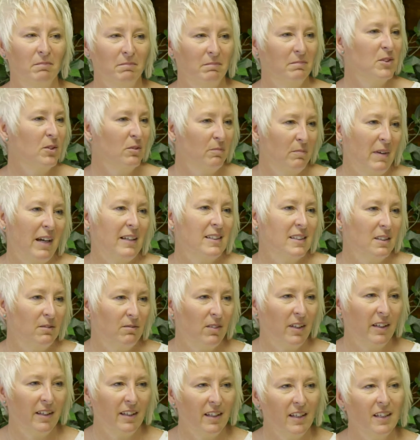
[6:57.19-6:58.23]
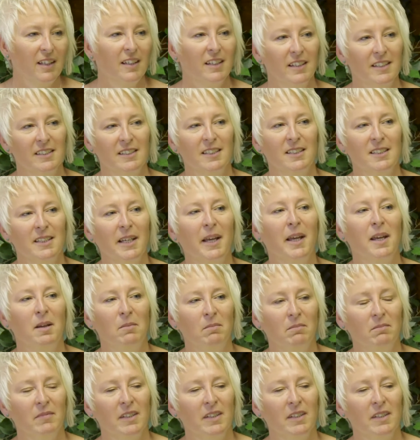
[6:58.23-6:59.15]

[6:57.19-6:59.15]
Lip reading: sort of massively as a team,